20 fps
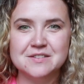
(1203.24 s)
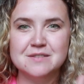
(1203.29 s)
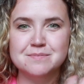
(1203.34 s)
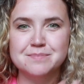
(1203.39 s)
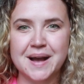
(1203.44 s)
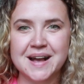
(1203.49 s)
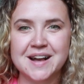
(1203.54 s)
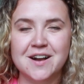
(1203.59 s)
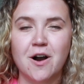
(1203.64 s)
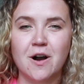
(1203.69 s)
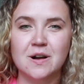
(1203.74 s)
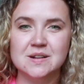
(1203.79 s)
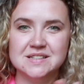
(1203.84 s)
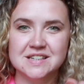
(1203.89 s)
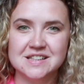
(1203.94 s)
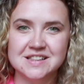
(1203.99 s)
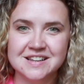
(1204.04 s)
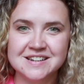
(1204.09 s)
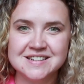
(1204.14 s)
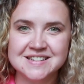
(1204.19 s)
from Bangkok to
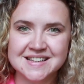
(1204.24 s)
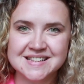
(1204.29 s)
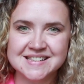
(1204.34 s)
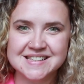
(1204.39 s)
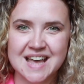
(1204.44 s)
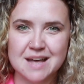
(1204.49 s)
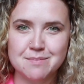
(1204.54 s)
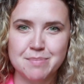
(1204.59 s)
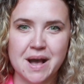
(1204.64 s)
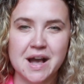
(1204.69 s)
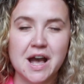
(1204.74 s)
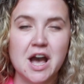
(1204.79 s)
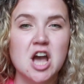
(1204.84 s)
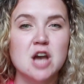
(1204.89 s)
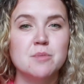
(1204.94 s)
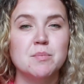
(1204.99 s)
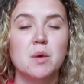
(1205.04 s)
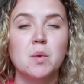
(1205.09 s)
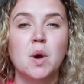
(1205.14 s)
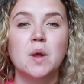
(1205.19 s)
London to get back
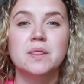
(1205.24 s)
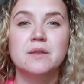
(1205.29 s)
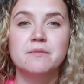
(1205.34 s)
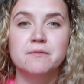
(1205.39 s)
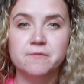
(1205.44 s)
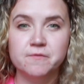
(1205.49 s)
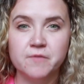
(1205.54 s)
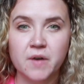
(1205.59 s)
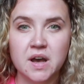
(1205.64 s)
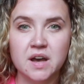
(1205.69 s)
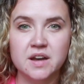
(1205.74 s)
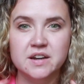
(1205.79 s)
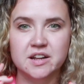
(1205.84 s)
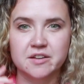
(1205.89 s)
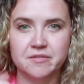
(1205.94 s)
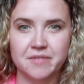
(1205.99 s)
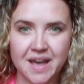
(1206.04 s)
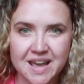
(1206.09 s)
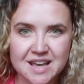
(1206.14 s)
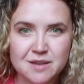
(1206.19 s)
home are on the 3rd of
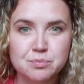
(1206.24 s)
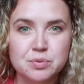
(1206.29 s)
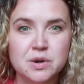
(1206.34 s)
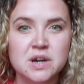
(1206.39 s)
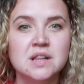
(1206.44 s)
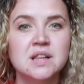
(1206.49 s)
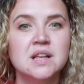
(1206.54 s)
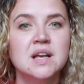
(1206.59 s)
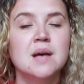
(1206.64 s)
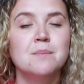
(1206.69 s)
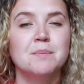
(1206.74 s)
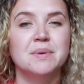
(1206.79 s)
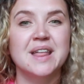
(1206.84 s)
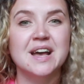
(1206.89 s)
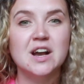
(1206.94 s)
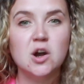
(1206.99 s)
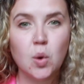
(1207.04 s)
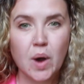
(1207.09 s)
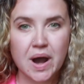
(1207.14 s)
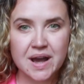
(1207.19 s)
April, but they're
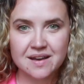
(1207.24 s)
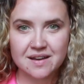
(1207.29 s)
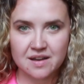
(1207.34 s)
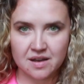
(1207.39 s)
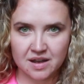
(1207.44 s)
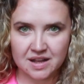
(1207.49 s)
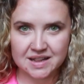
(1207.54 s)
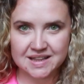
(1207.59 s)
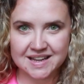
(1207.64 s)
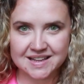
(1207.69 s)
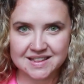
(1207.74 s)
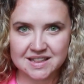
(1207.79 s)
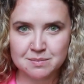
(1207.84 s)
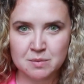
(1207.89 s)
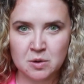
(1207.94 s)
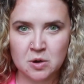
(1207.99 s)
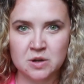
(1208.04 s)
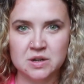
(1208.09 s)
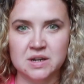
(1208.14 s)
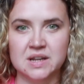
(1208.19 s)
quite early in the
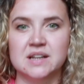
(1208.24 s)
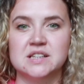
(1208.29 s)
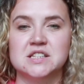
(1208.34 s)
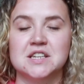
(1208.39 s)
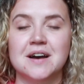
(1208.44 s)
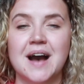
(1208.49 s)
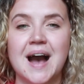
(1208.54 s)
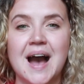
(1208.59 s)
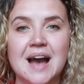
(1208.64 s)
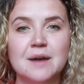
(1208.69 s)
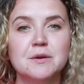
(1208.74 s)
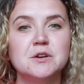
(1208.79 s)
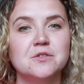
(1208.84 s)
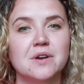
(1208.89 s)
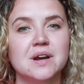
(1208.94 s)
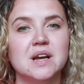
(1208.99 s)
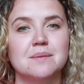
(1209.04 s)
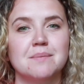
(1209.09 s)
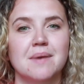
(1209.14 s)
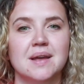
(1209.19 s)
morning. So I would
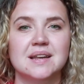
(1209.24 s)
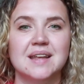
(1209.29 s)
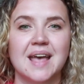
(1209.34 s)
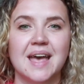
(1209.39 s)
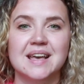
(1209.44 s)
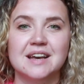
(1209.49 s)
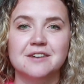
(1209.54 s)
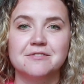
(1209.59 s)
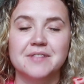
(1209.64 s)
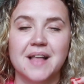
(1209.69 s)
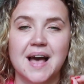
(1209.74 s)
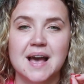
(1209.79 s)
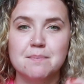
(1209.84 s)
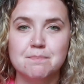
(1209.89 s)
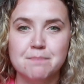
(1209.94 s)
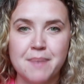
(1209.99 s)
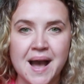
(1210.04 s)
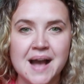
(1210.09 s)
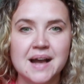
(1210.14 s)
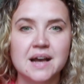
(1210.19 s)
recommend getting a flight
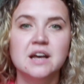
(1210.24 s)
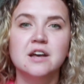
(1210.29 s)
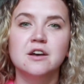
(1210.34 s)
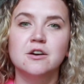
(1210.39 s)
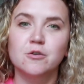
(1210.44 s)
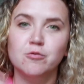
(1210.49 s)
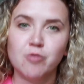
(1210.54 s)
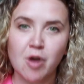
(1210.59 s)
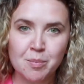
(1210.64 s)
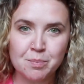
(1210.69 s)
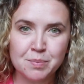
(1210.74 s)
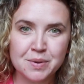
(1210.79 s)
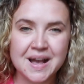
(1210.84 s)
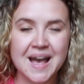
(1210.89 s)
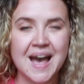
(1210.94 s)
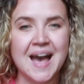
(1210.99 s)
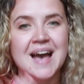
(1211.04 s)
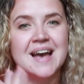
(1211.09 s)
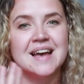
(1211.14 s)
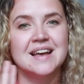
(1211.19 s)
back from
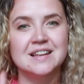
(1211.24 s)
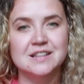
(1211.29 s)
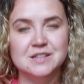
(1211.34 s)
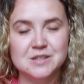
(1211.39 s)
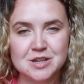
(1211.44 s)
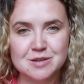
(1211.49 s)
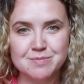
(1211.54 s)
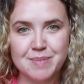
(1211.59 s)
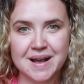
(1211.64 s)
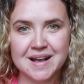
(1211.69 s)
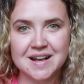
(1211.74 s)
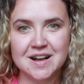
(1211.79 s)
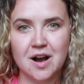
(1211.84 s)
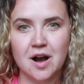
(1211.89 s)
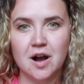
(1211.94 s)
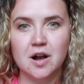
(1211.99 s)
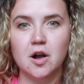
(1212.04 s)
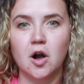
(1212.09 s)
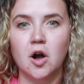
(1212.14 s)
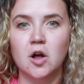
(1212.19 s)
Phuket to
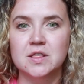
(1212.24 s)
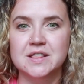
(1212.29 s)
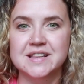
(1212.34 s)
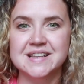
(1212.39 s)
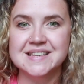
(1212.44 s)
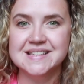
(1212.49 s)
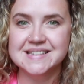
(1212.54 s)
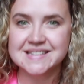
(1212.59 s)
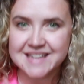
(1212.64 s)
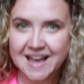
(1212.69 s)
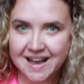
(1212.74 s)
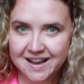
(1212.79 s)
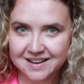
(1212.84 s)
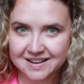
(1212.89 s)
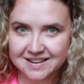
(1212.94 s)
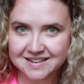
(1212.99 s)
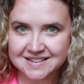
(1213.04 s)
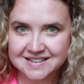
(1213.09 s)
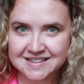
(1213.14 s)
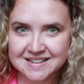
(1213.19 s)
Bangkok on the
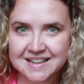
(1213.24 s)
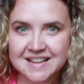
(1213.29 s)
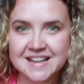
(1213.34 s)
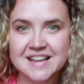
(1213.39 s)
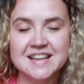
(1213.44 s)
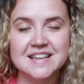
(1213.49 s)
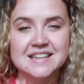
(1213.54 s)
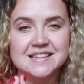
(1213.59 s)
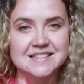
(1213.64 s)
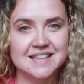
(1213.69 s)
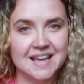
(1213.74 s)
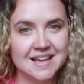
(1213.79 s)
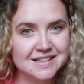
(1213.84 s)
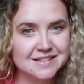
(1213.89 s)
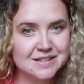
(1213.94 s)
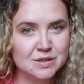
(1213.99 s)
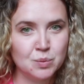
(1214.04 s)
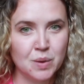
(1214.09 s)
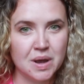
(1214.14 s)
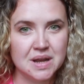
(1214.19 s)
2nd, staying
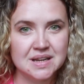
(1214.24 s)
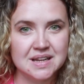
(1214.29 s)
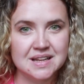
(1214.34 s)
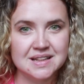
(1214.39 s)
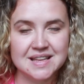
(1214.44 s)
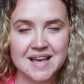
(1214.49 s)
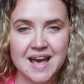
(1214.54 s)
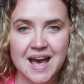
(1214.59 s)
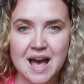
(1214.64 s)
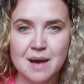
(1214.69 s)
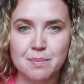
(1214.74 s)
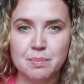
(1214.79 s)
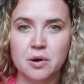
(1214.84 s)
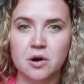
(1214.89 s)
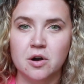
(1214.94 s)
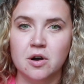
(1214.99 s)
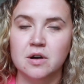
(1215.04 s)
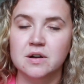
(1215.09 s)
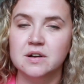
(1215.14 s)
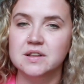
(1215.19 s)
somewhere near the
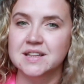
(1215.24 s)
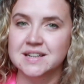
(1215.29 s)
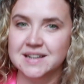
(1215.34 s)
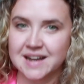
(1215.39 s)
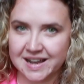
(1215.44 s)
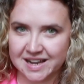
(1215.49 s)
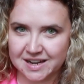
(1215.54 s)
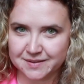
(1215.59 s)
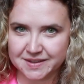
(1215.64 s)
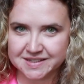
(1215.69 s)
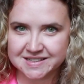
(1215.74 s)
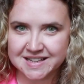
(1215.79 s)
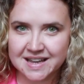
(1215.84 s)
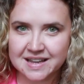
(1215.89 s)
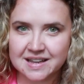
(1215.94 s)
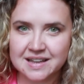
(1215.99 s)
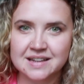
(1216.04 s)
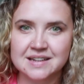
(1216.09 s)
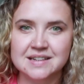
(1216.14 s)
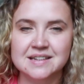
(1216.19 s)
airport the night of the
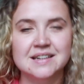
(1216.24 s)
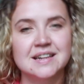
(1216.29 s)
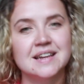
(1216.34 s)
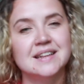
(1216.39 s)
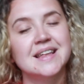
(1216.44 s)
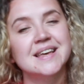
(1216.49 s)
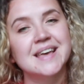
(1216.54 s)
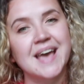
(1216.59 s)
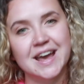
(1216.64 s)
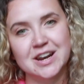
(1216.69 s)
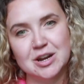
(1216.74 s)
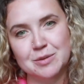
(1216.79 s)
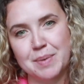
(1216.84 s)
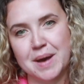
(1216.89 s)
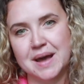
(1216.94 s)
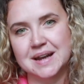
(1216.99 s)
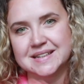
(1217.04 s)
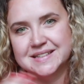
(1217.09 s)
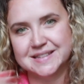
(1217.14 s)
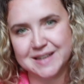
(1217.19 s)
2nd, and then getting up
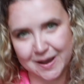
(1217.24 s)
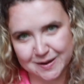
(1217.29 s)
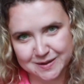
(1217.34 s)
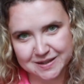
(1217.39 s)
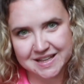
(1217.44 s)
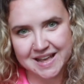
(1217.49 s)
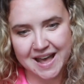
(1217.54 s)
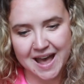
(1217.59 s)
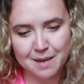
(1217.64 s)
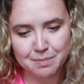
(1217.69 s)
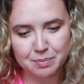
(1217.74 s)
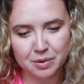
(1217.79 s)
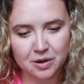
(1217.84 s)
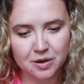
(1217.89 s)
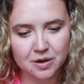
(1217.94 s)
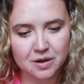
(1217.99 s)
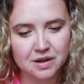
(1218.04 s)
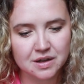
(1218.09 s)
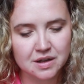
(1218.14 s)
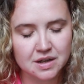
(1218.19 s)
early to go to the
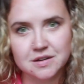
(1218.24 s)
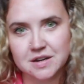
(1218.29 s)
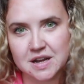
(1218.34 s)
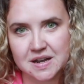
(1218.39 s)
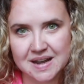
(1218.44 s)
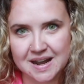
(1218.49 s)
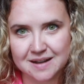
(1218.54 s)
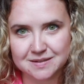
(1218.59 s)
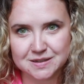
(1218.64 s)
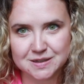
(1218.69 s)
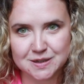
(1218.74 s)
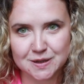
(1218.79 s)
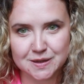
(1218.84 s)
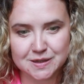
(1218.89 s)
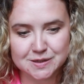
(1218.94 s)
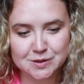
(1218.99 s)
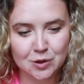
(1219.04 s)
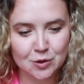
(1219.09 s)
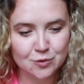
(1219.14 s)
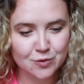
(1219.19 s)
airport. You know how to do
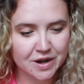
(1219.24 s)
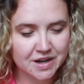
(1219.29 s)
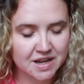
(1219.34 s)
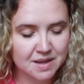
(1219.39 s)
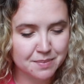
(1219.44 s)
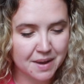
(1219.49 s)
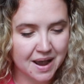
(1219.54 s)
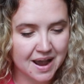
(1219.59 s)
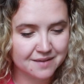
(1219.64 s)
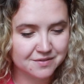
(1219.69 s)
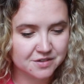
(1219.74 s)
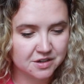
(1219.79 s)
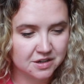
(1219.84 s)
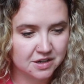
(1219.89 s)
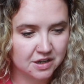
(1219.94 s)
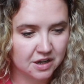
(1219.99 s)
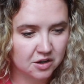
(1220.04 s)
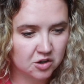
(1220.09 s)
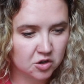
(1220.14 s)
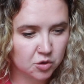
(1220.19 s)
this already, but I've done
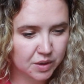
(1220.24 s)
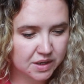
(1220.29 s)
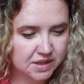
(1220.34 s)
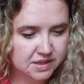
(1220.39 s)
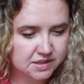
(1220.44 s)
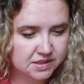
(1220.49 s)
a quick